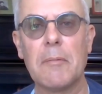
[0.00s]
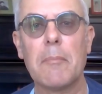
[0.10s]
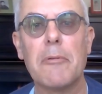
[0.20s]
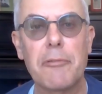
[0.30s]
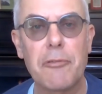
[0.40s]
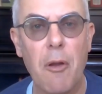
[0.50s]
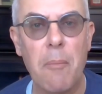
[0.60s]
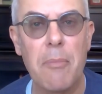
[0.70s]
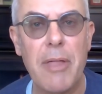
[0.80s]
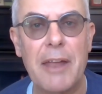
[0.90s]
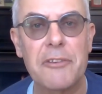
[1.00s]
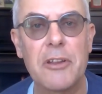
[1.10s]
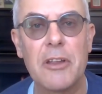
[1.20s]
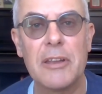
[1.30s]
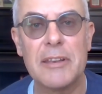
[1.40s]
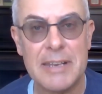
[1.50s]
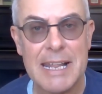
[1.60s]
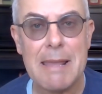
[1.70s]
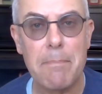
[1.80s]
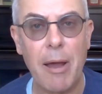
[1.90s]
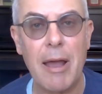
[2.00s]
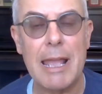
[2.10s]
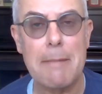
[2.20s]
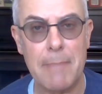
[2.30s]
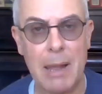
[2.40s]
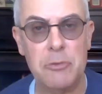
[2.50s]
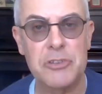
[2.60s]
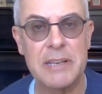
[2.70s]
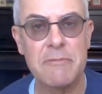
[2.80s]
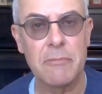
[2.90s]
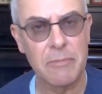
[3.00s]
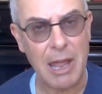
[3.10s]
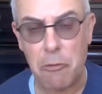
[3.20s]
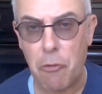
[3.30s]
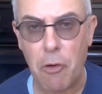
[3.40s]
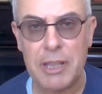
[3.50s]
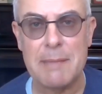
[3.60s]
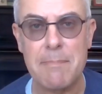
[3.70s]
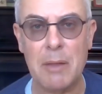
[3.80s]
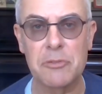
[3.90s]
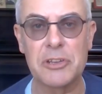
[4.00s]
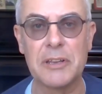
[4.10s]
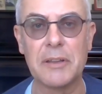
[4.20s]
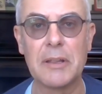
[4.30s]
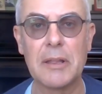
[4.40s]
But from that nearby mountain, that rocky mountain,